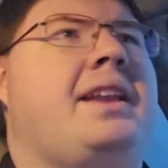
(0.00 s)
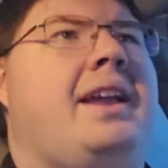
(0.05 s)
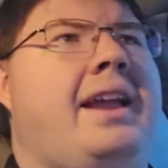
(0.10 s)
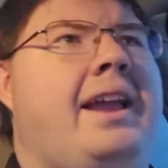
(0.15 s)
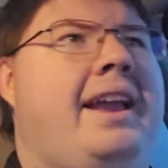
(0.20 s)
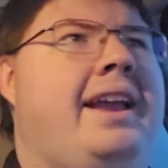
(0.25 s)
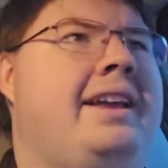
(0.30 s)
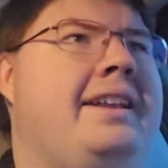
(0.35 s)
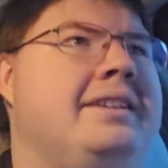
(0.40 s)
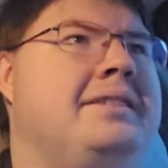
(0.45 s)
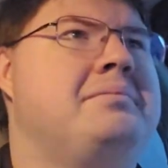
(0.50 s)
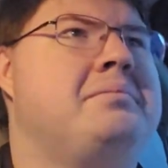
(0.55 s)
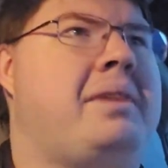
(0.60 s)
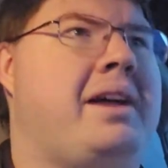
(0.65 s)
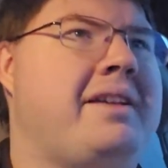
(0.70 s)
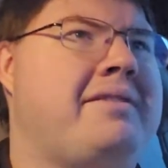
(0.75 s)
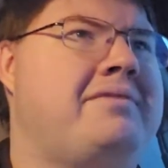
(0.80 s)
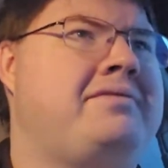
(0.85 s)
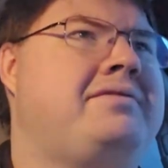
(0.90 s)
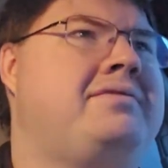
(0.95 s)
And
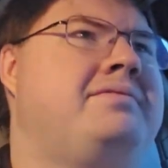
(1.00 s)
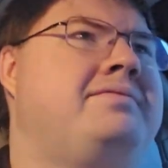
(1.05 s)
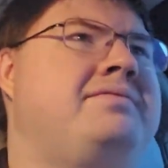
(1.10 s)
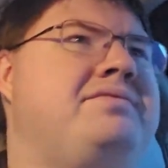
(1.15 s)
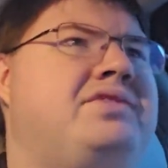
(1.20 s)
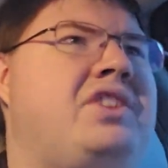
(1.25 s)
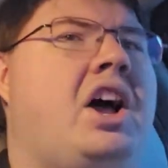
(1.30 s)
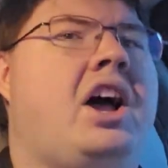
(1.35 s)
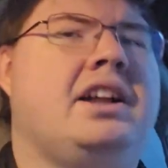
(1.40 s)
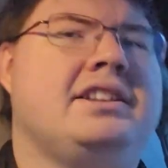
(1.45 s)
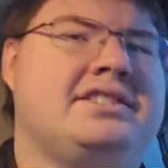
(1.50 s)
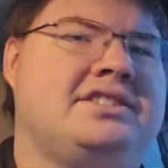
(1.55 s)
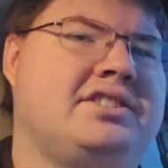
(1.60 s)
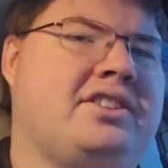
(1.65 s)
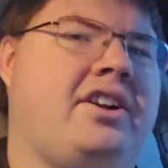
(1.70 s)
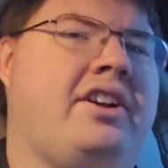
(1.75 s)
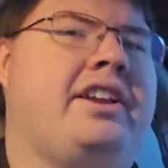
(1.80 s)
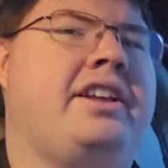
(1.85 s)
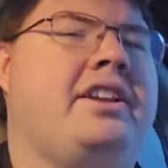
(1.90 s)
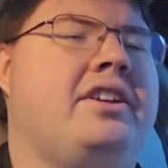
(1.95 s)
my thoughts
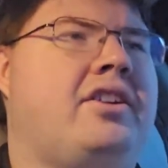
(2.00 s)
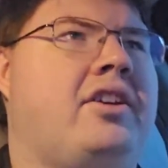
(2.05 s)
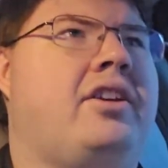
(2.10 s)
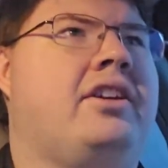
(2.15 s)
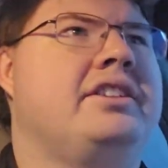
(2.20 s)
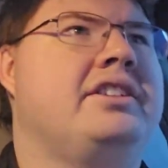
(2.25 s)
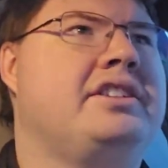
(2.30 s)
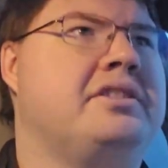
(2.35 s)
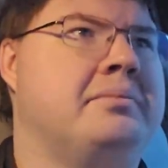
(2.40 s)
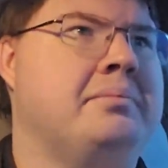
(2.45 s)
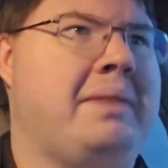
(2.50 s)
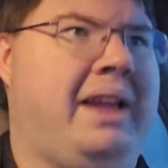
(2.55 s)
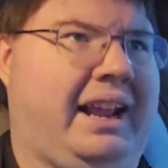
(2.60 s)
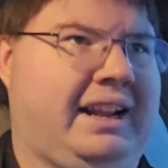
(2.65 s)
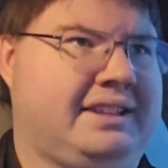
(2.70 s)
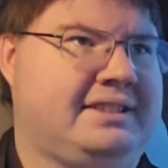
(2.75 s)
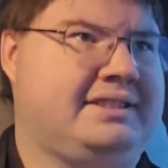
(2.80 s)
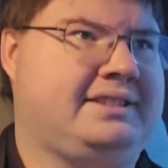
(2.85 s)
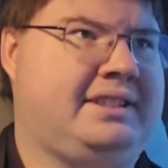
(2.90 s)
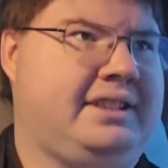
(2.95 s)
on it are a little
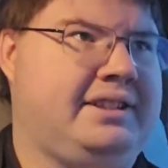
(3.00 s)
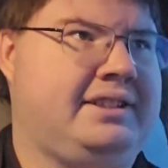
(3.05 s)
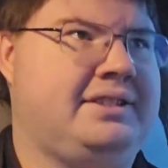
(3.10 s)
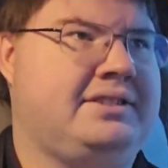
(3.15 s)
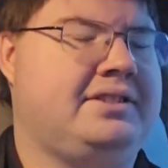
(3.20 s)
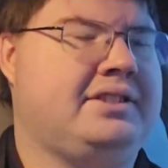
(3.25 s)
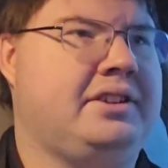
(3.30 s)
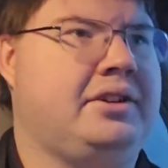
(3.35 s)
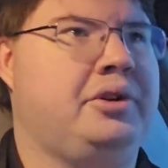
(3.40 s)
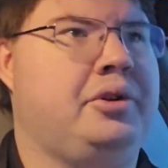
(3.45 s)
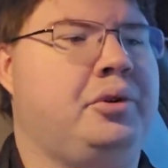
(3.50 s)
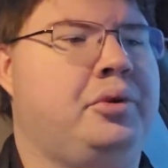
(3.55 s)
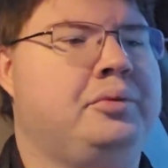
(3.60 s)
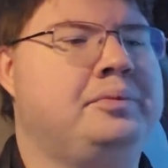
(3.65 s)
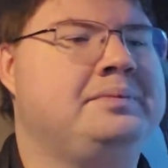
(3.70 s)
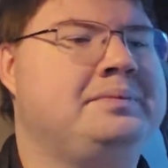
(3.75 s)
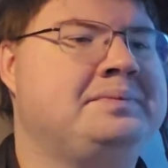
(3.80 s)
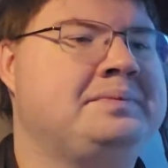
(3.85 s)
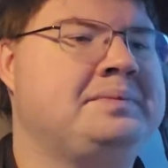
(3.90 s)
mixed. So,